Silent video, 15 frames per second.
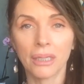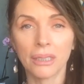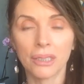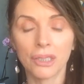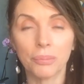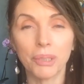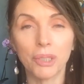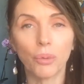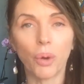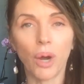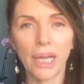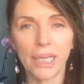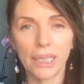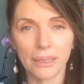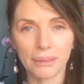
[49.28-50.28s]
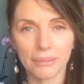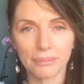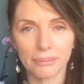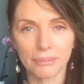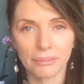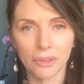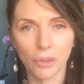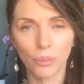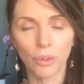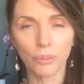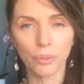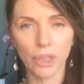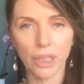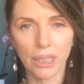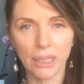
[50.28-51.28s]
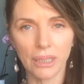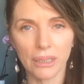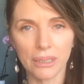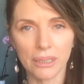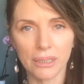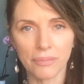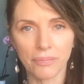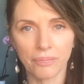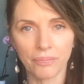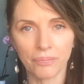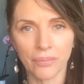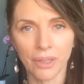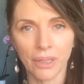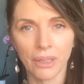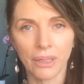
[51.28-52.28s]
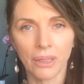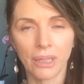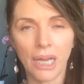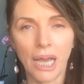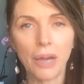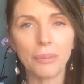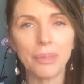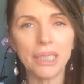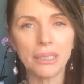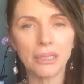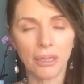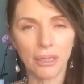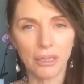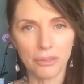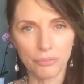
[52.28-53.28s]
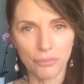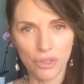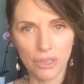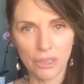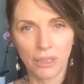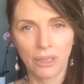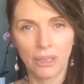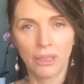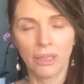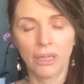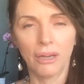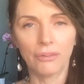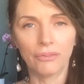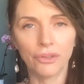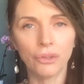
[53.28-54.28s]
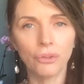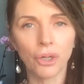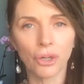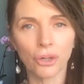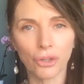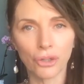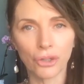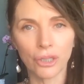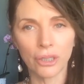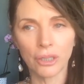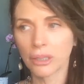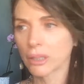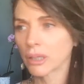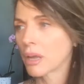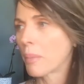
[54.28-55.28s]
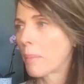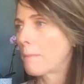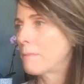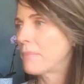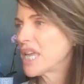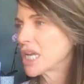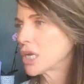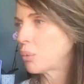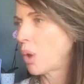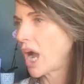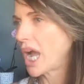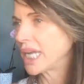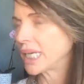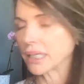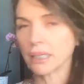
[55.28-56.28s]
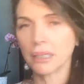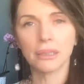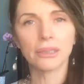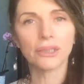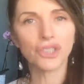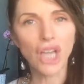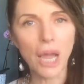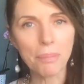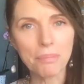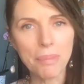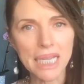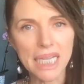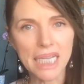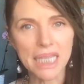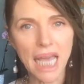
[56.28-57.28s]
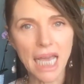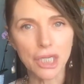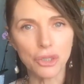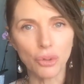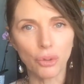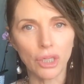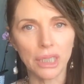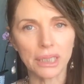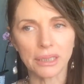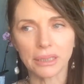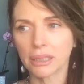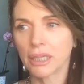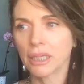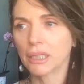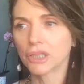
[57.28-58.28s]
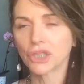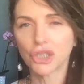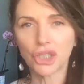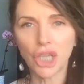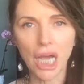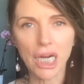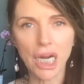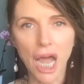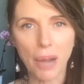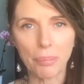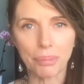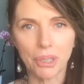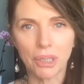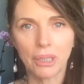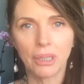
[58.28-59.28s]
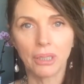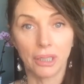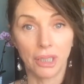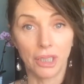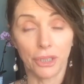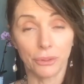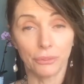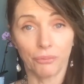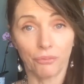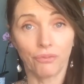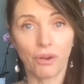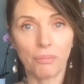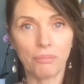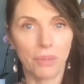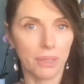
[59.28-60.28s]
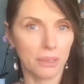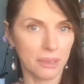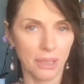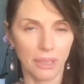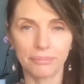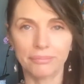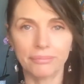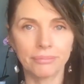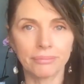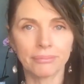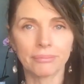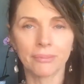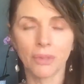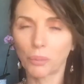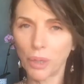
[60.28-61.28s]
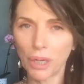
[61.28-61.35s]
to be quiet when we're kids. How many times have you heard, be quiet, stop making that noise, shut up, from some well